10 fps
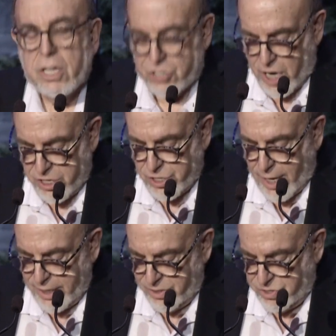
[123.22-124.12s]
Josh
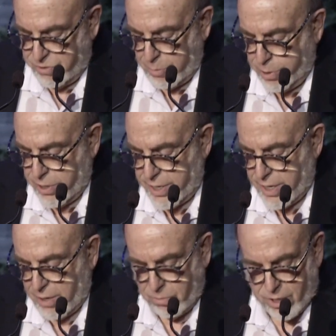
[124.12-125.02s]
Eidelson
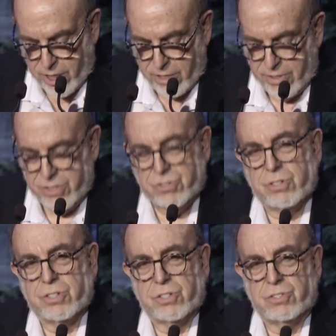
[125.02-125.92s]
reported on worker
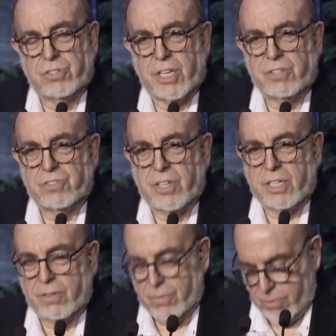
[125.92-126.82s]
insurgencies
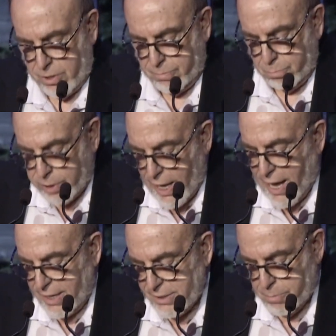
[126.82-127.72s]
that were
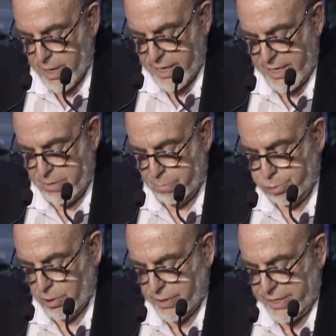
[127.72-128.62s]
blocked by
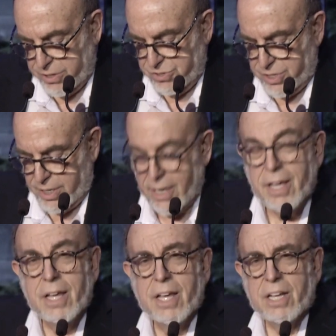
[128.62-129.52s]
employers and
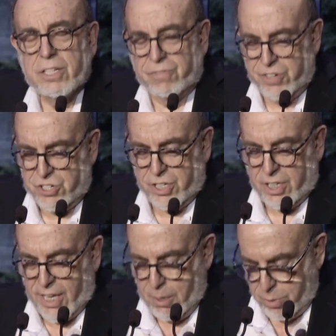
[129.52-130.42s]

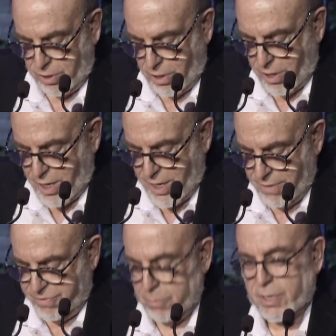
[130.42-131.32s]
deficient labor
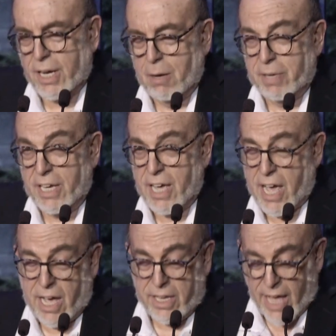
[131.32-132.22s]
law from
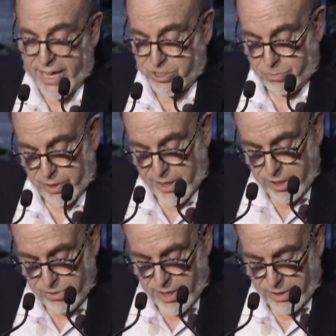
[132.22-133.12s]
becoming actual
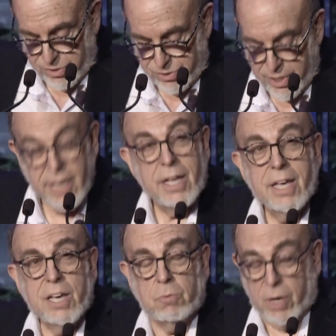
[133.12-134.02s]
unions.
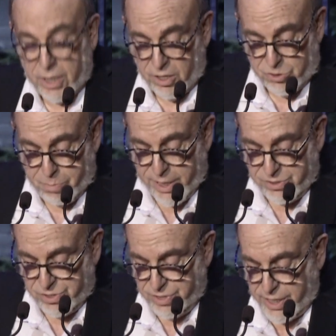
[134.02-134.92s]
In one of those
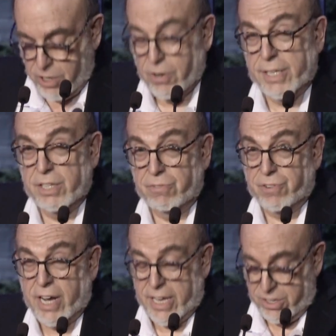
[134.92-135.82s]
pieces, he coined the
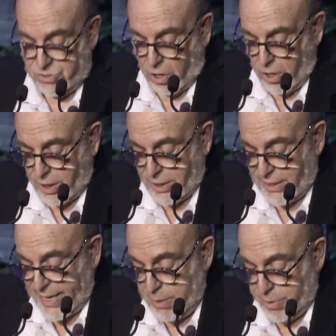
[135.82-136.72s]
phrase
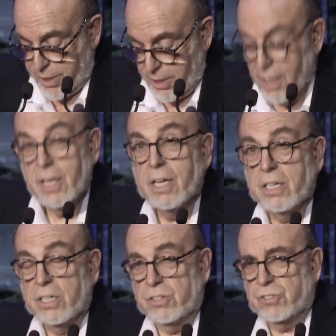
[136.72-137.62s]
alt-labor
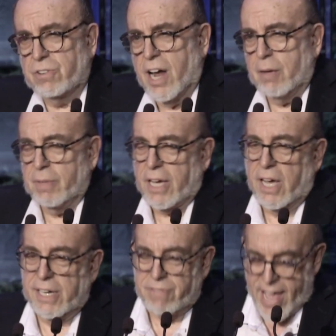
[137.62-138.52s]
to describe the kind of